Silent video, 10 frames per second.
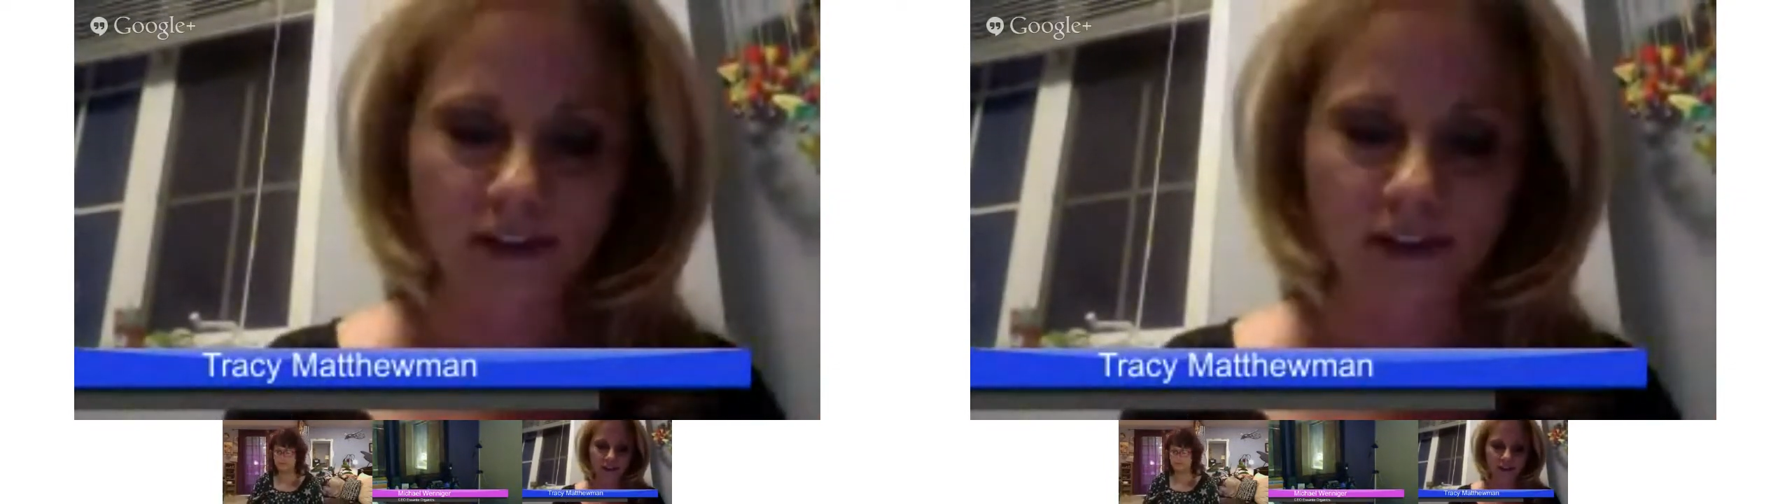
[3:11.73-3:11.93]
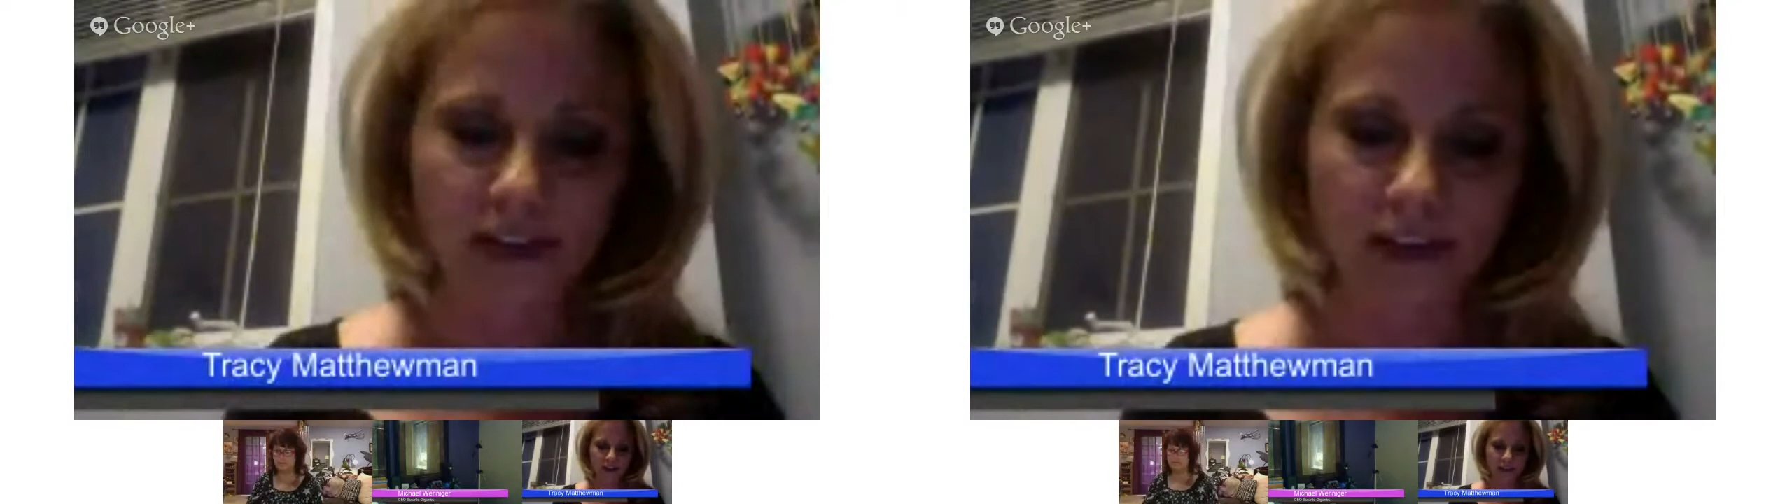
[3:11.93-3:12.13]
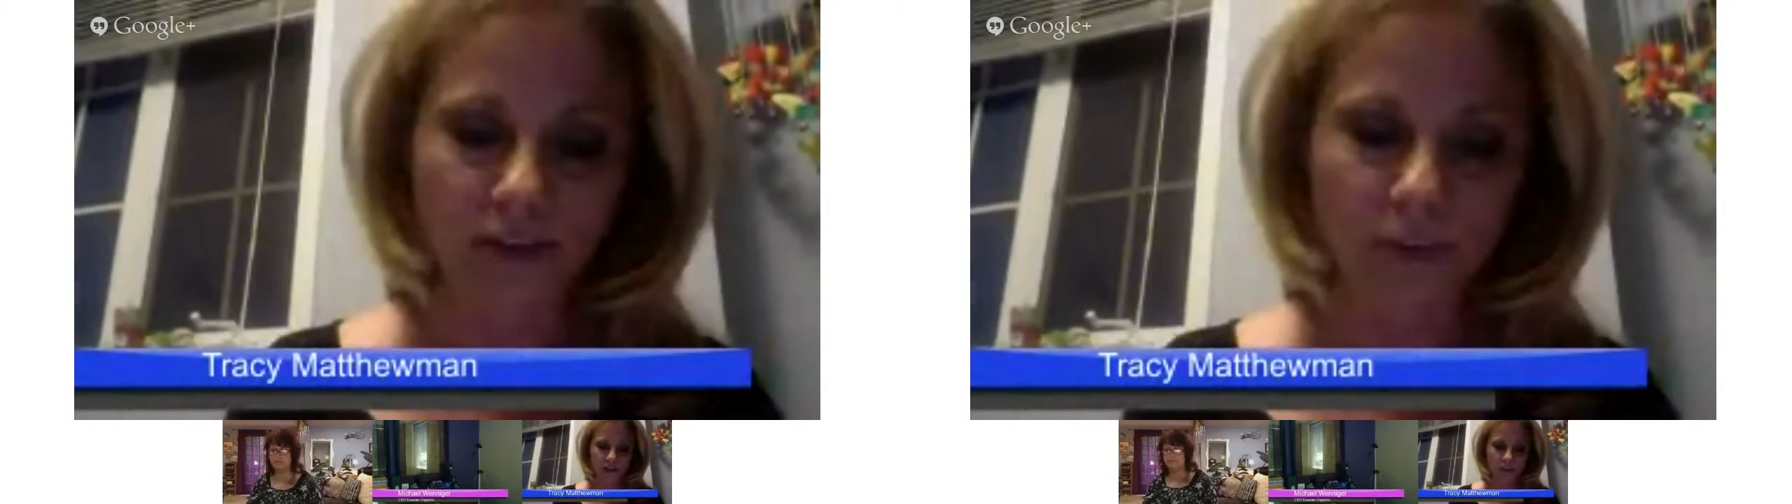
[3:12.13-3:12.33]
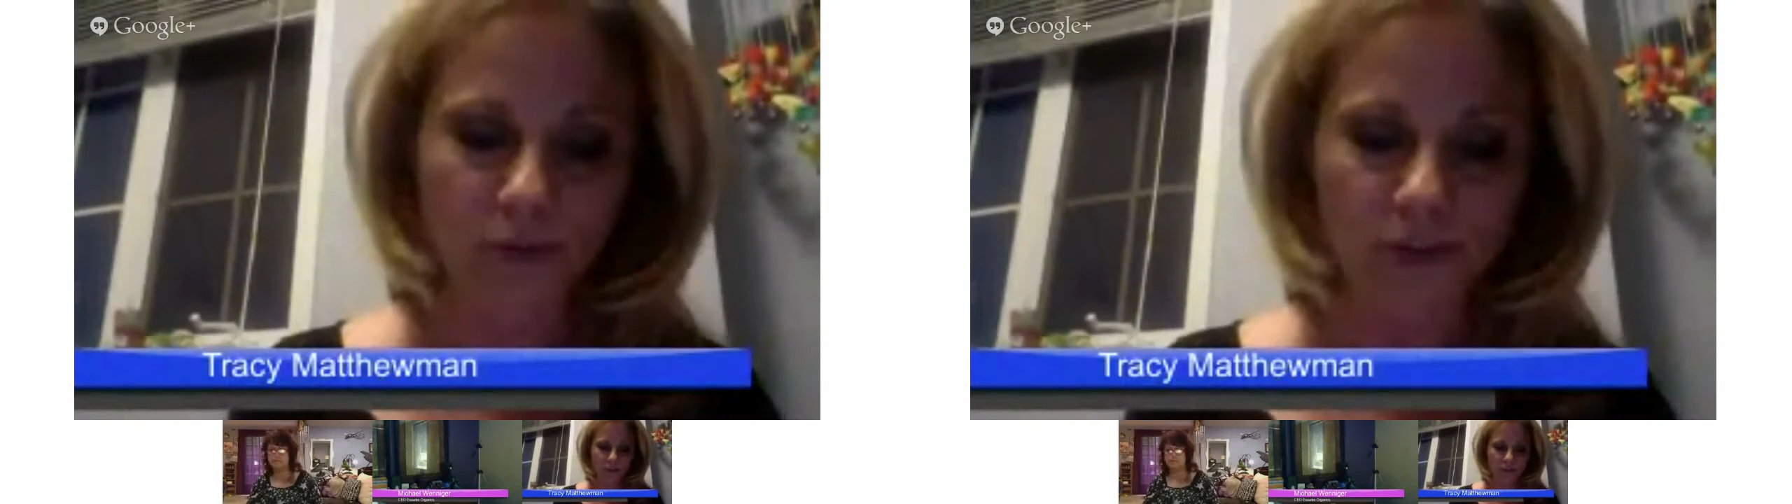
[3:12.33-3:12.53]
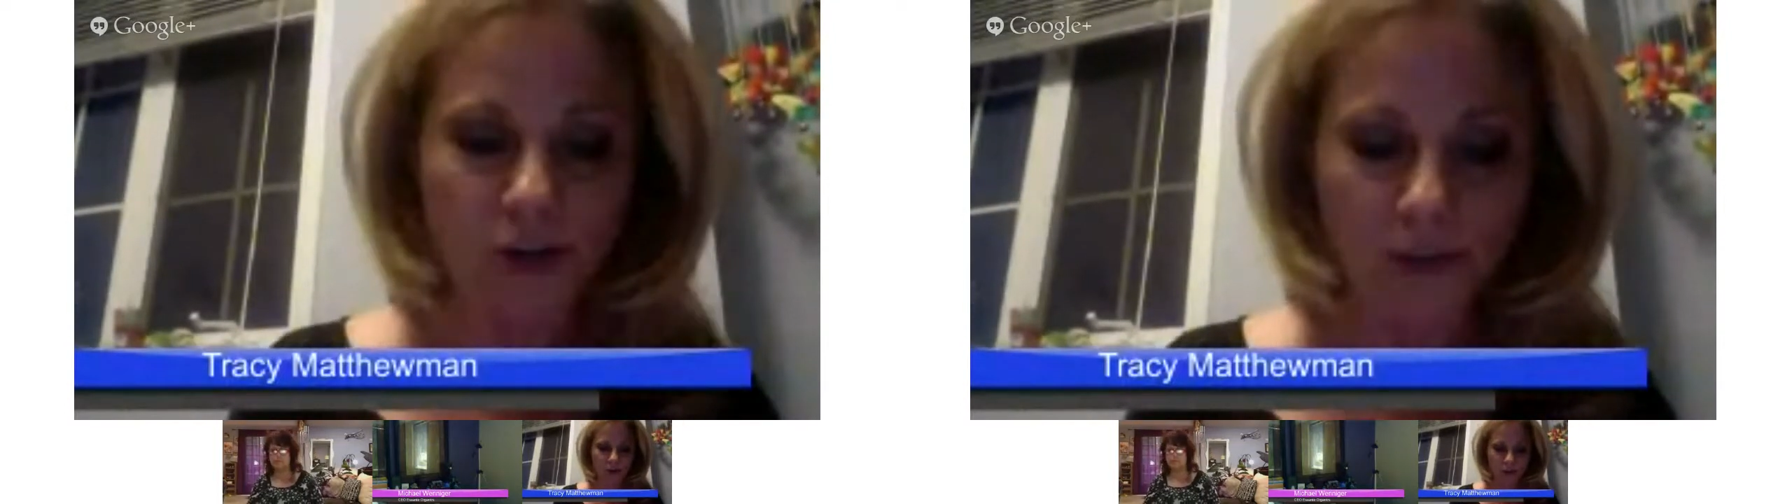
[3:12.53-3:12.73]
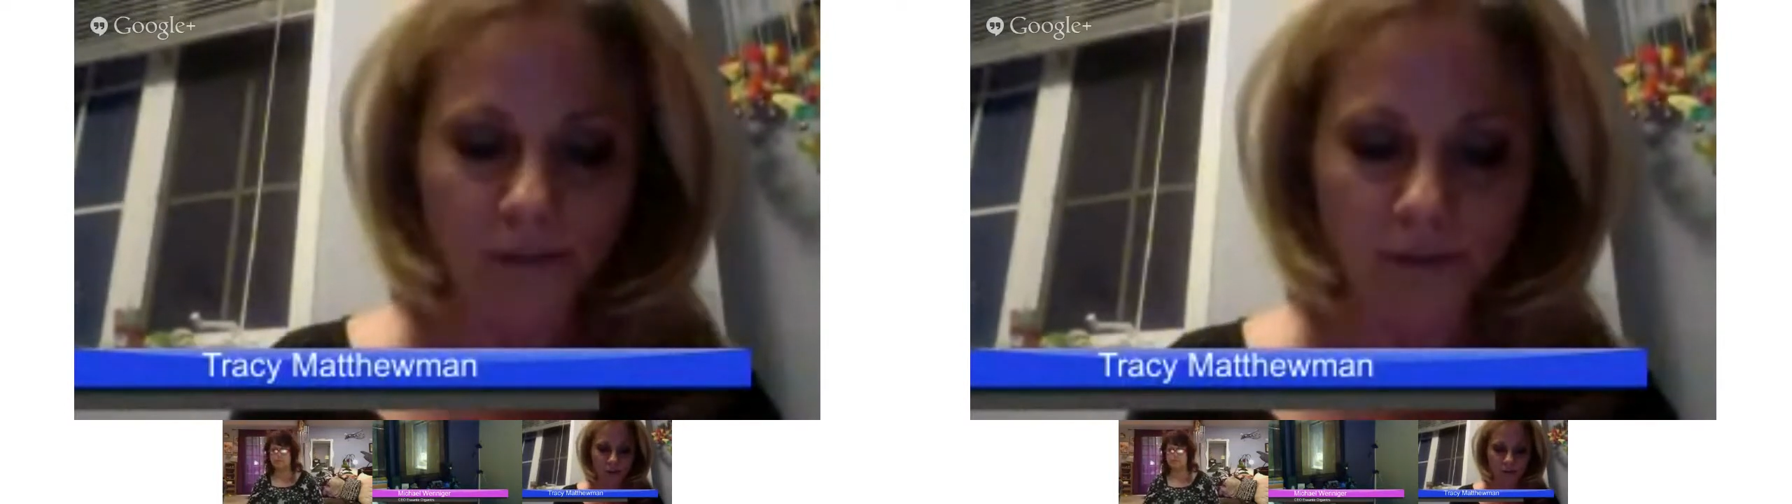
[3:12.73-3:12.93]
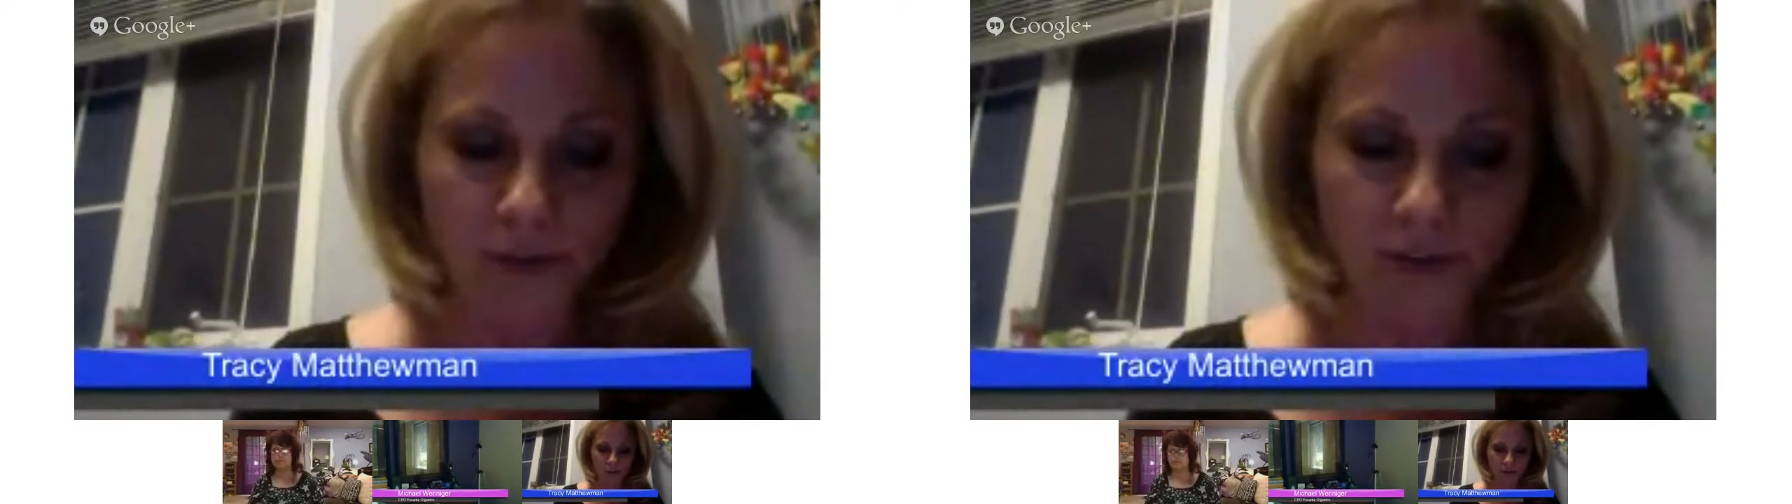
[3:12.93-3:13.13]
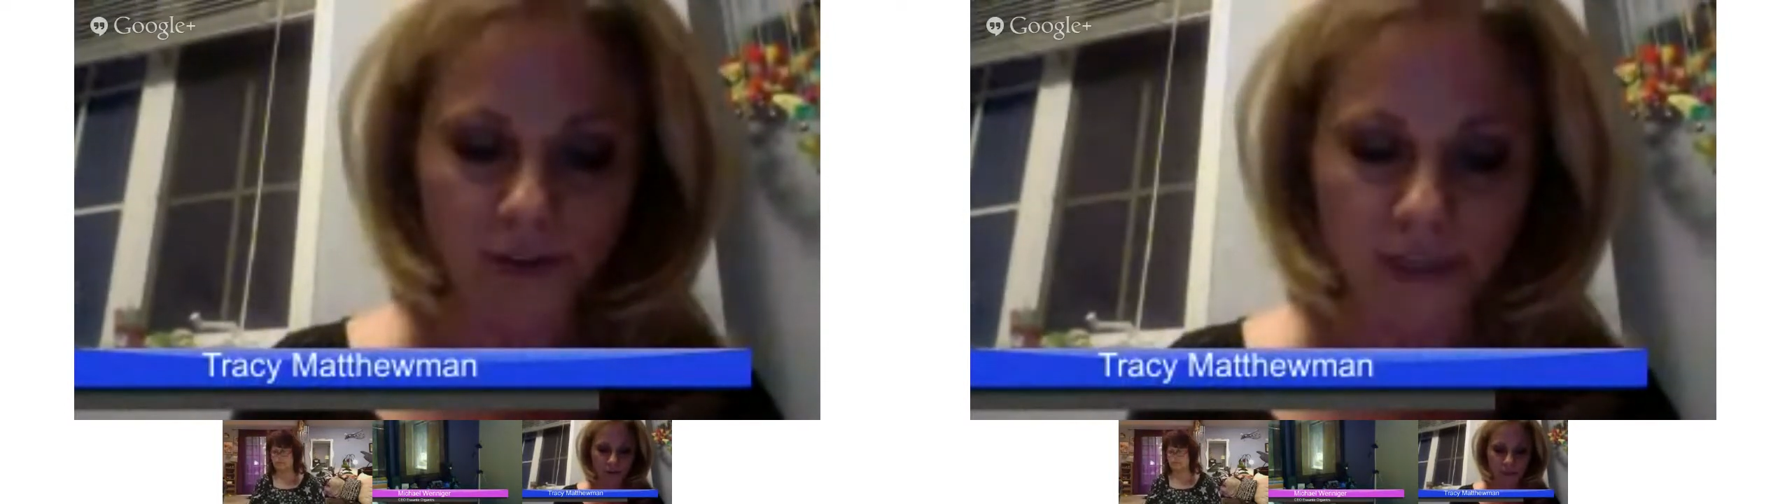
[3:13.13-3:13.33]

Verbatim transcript: that are most harmful.